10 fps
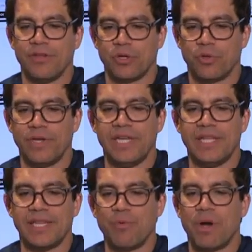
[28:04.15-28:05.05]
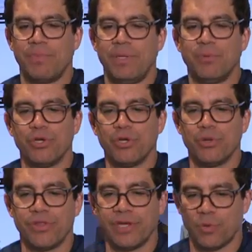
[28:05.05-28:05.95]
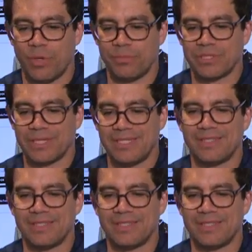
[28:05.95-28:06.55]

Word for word: They're greedy. They want people to go to their website.